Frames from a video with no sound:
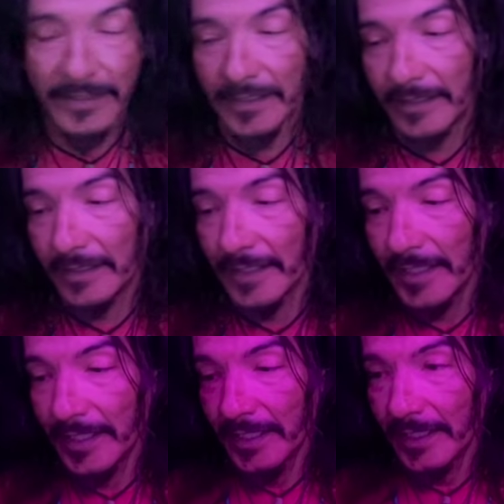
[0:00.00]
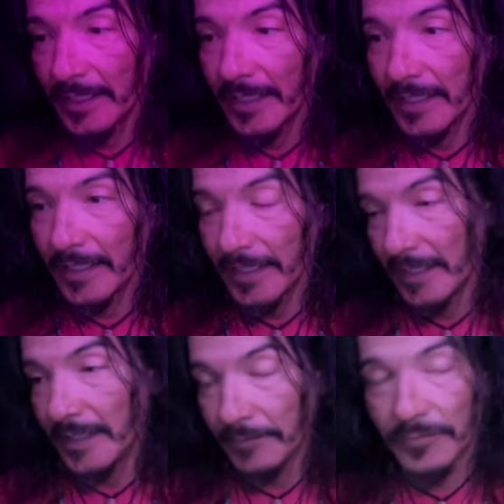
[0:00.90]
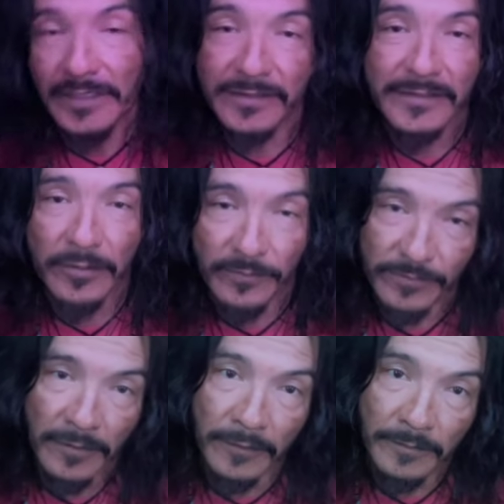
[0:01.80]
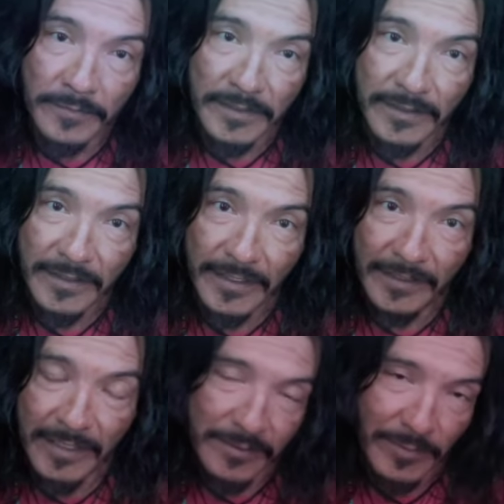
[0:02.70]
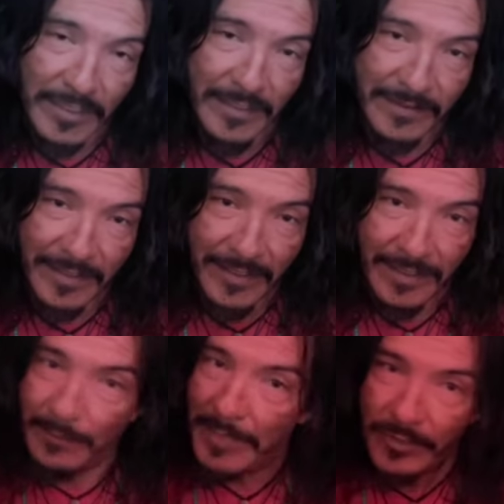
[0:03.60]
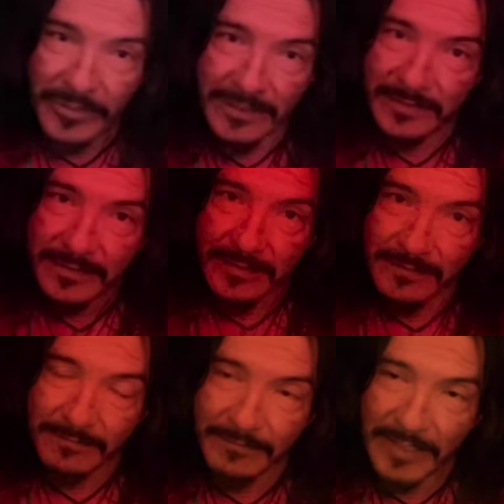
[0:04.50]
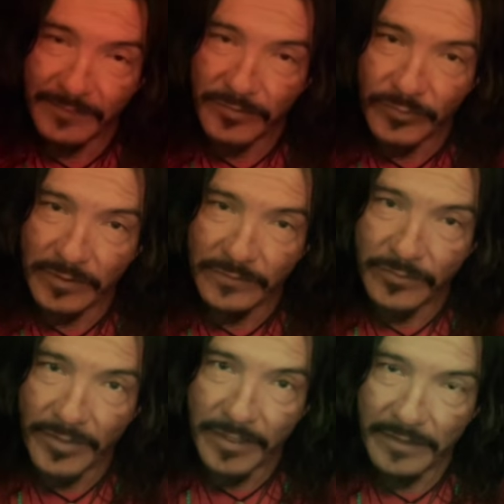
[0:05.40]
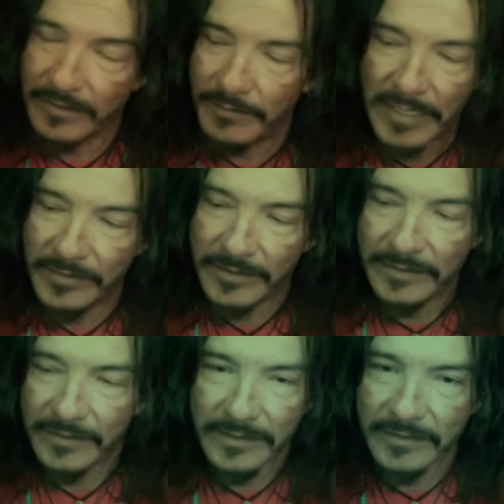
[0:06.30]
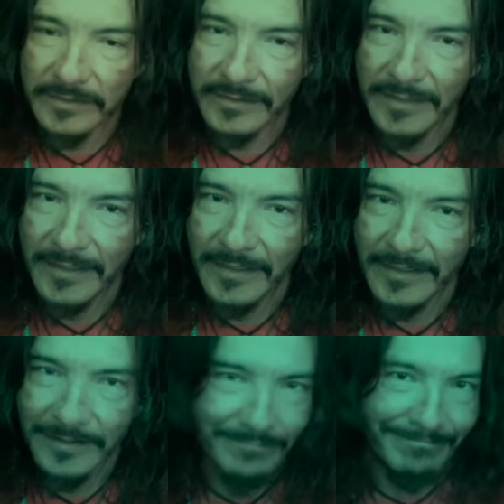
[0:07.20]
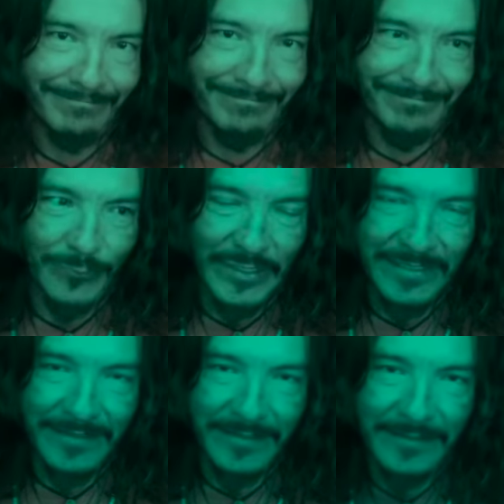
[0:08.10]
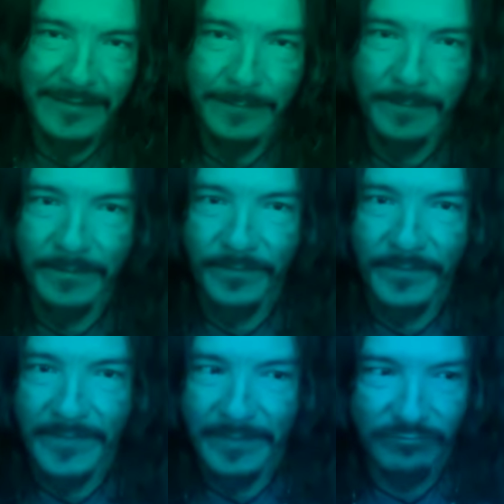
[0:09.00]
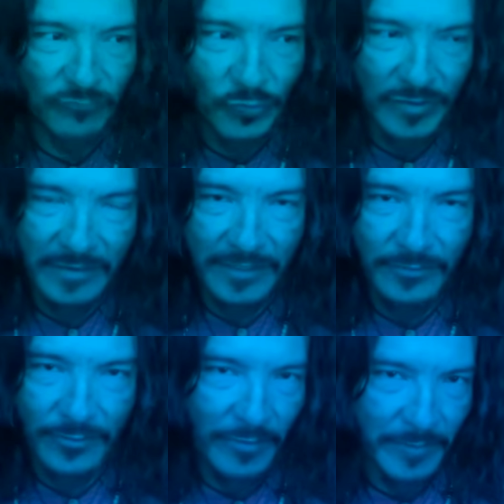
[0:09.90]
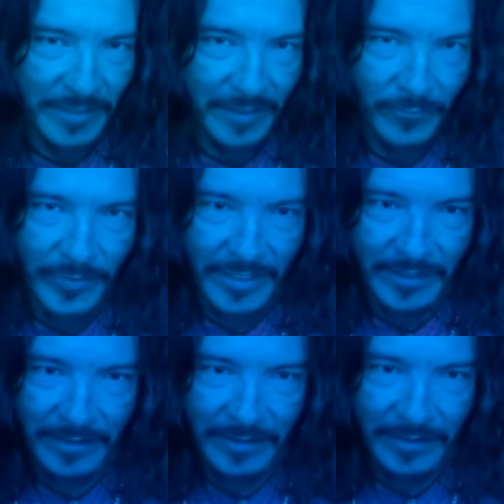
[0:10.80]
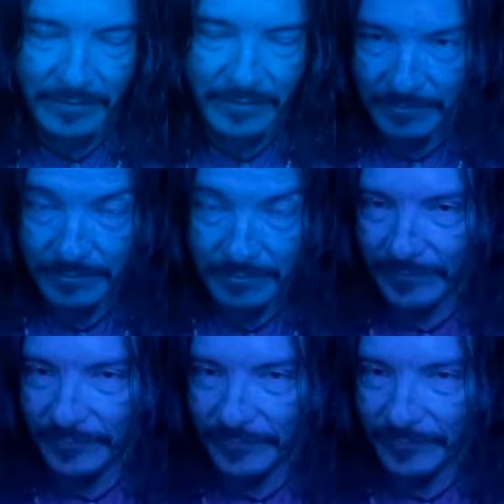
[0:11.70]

then it was confirmed, and that's when I decided I'm outies. After 24 years, I'm out. It's because, what is this? You decide to throw everything away after